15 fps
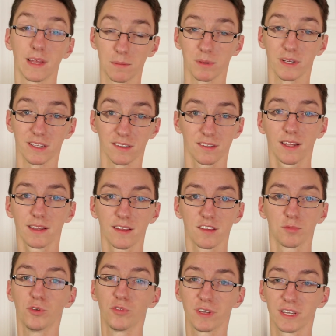That being said,
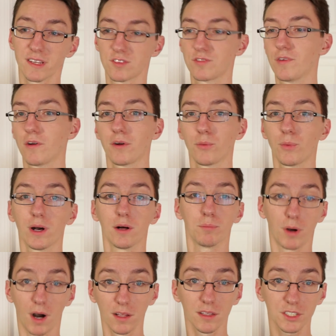this movie is very well
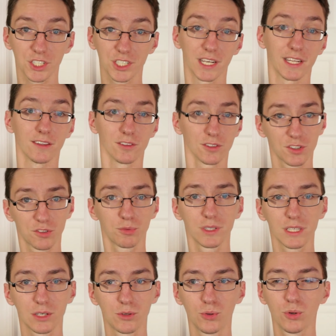polished and looks
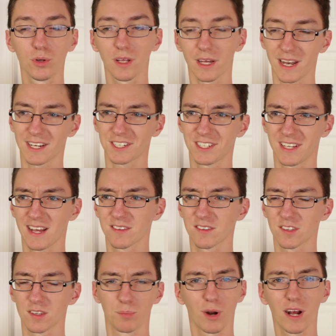really cool and actually has a
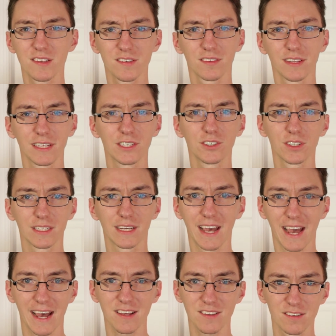surprisingly good
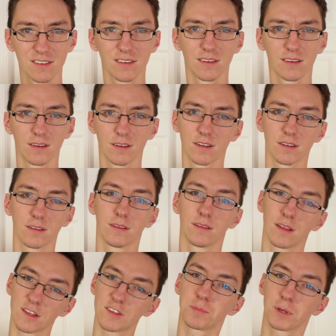cast,
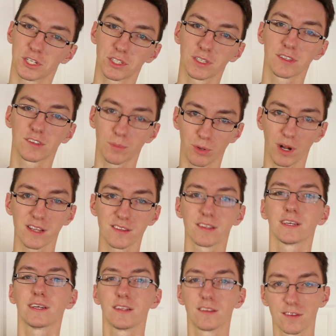especially
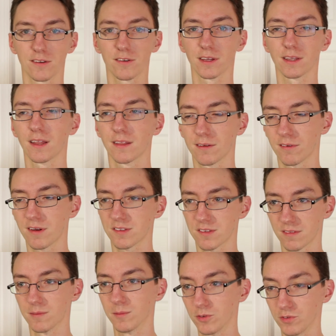surprising considering that the rest
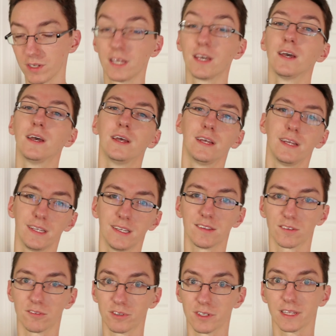of the movie
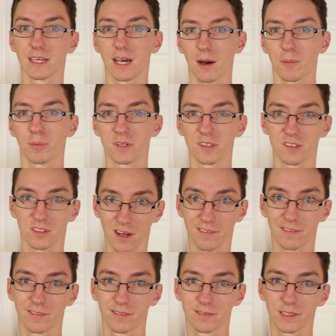isn't really up to snuff.